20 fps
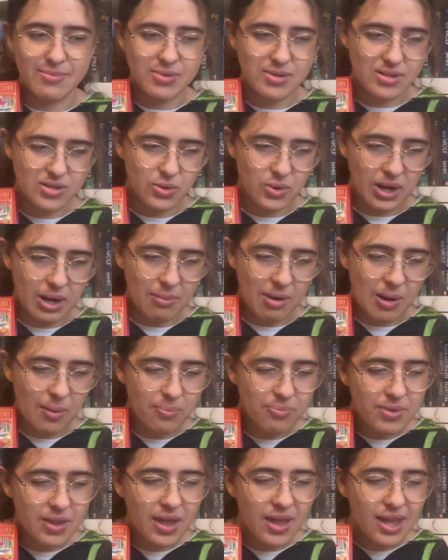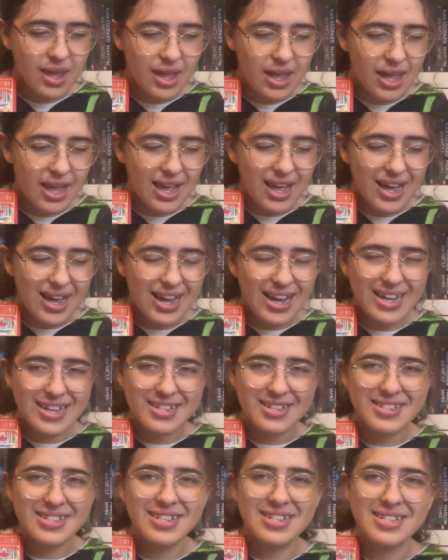talking about, it's
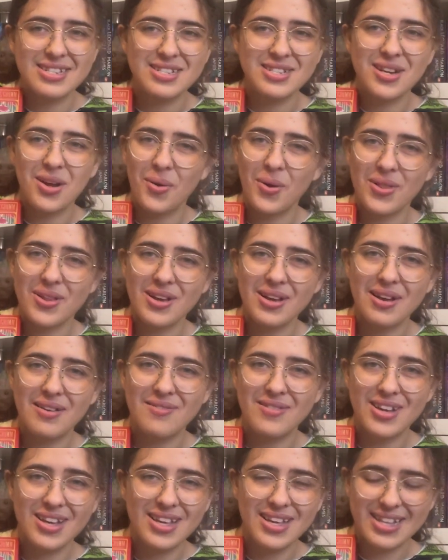because there's snow on the cover.